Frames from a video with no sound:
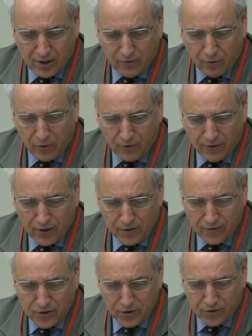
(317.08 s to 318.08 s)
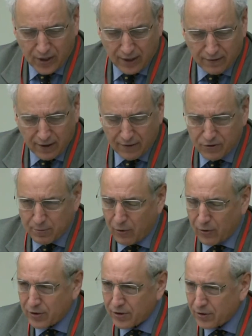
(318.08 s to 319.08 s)
foreign affairs officials that I've
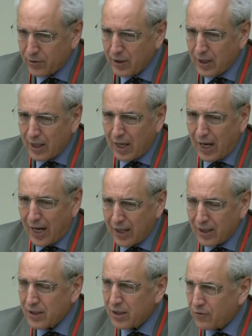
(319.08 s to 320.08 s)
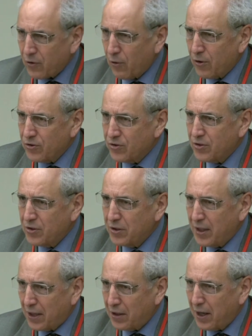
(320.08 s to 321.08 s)
spoken to, Ireland, of course,
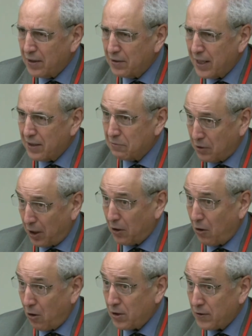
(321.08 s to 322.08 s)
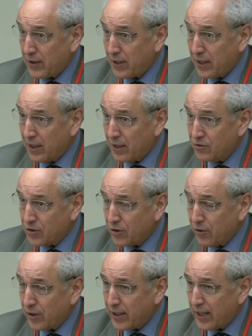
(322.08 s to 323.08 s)
got on the
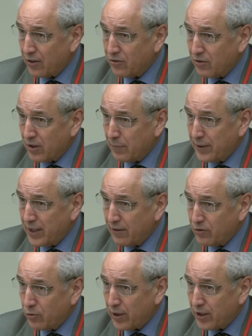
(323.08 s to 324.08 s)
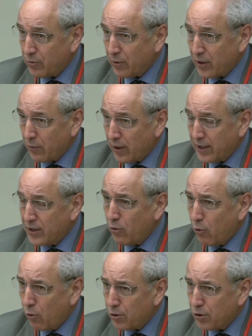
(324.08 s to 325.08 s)
Security Council at the beginning of 2021 in
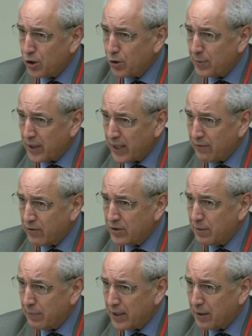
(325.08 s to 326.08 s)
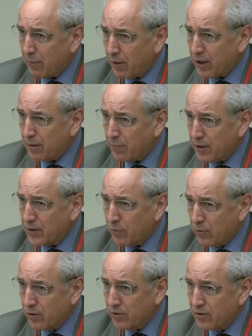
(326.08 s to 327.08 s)
order to be able to make a mark upon the
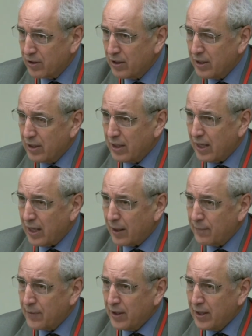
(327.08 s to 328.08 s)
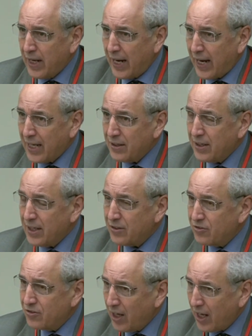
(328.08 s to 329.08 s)
world. And it's
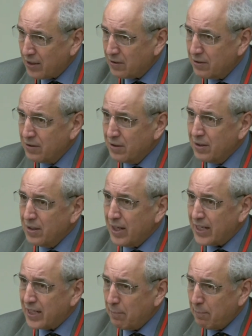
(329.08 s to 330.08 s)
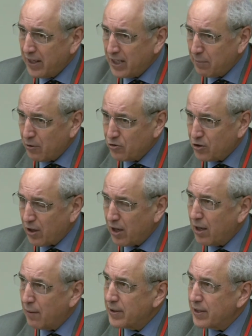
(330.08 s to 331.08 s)
done a commendable
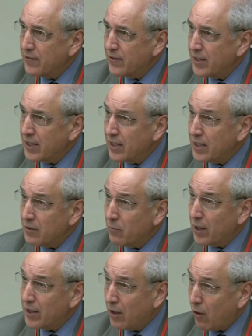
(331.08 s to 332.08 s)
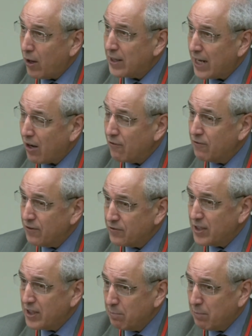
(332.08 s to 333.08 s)
job in the, what, on now
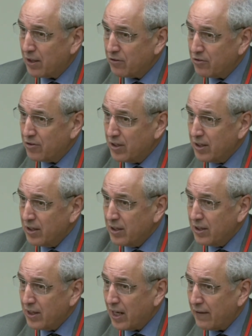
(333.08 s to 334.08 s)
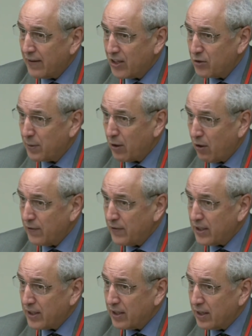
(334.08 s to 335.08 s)
15 months that it's been on
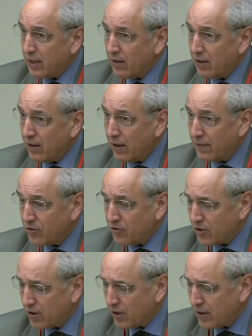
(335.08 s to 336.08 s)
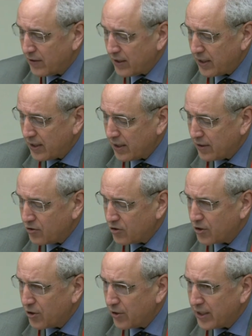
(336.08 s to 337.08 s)
the
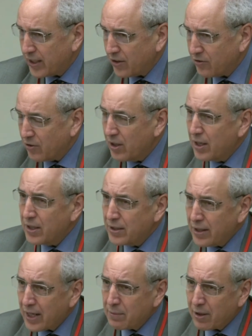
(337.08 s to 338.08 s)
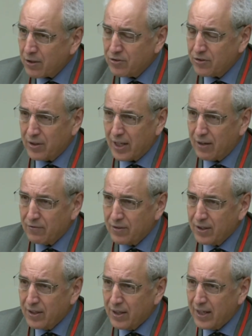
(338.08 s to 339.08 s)
Security Council. 9 months are left.
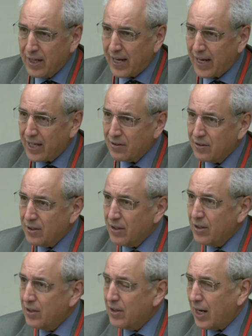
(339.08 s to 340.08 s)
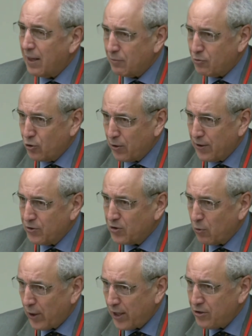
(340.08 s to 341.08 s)
And I'm sure there's a
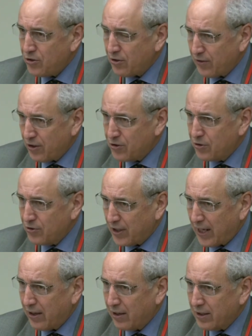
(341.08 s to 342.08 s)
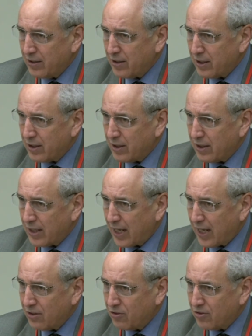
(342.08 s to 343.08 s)
range of issues that Ireland
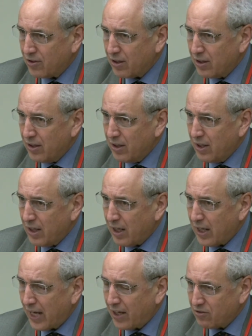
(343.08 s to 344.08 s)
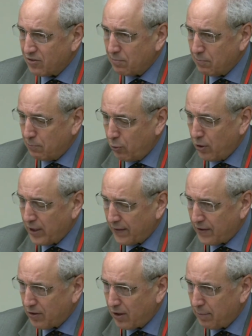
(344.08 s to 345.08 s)
has put at the
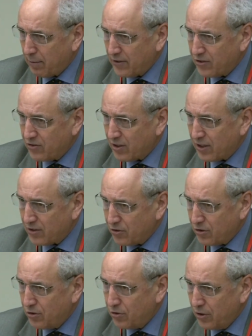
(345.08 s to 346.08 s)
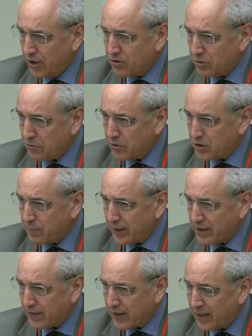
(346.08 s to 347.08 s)
top of its to-do list with respect
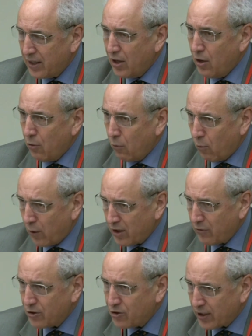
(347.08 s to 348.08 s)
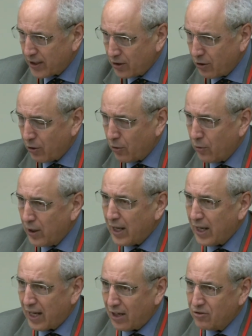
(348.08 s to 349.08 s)
to that, one of which I know
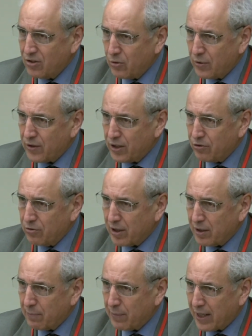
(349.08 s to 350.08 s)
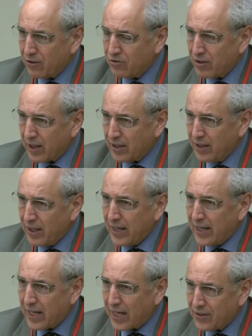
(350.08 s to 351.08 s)
has to do with Israel and Palestine.
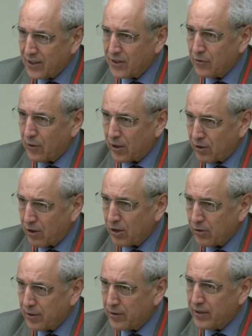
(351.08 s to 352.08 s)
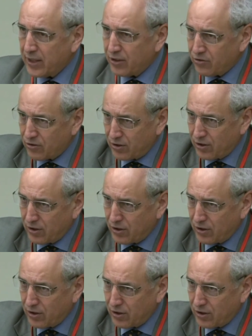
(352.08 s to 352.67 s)
And I think there are concrete things